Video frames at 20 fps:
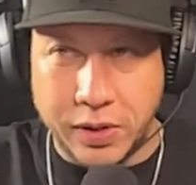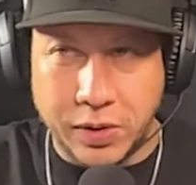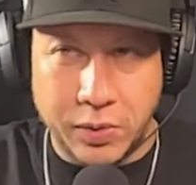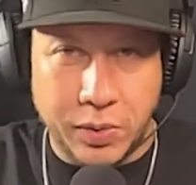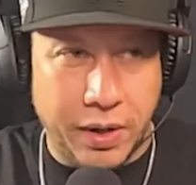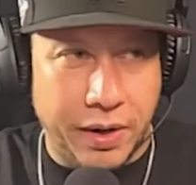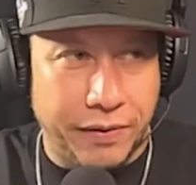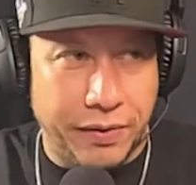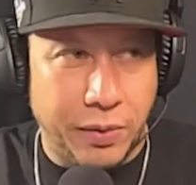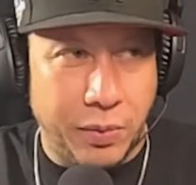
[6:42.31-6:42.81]
Do
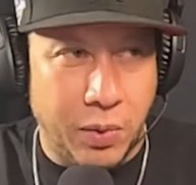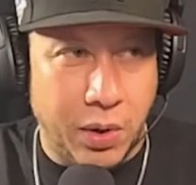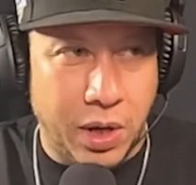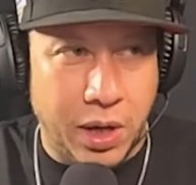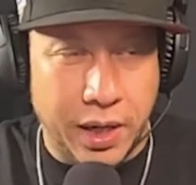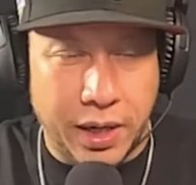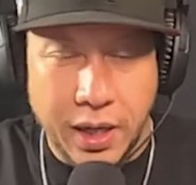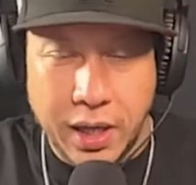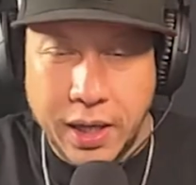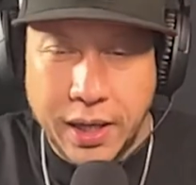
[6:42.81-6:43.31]
whatever you
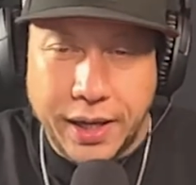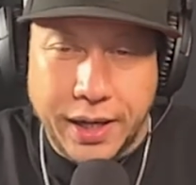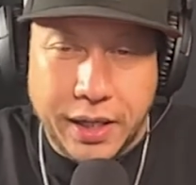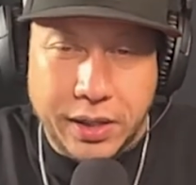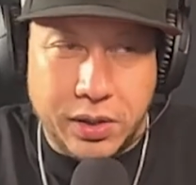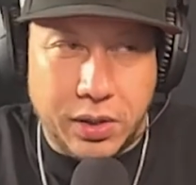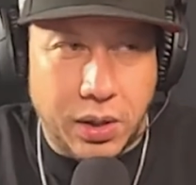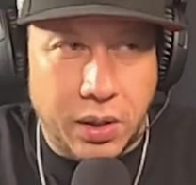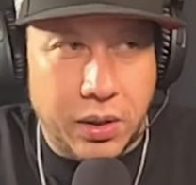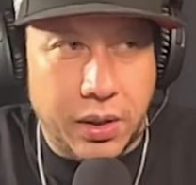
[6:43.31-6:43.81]
want.
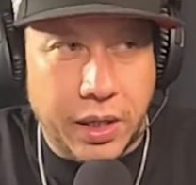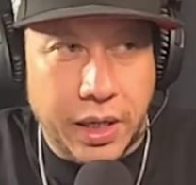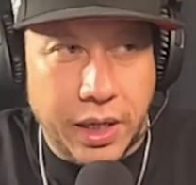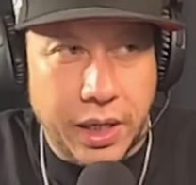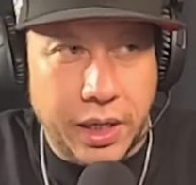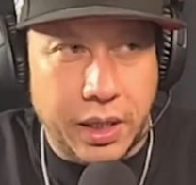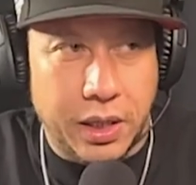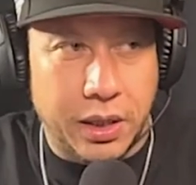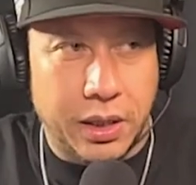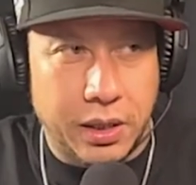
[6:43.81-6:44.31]
It's all
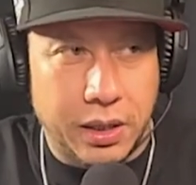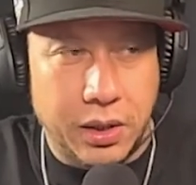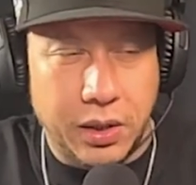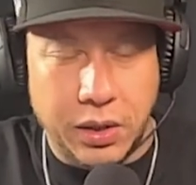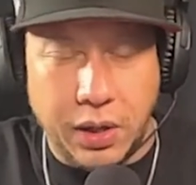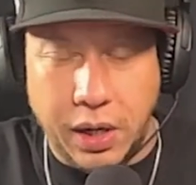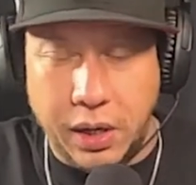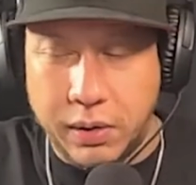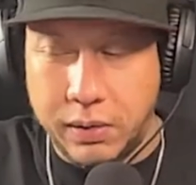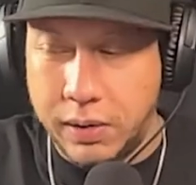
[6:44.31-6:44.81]
good, mm-hmm. you
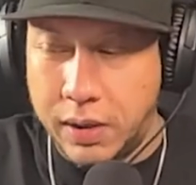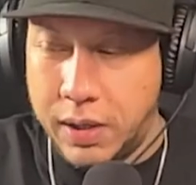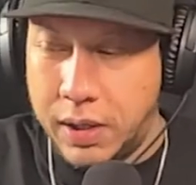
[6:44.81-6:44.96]
know?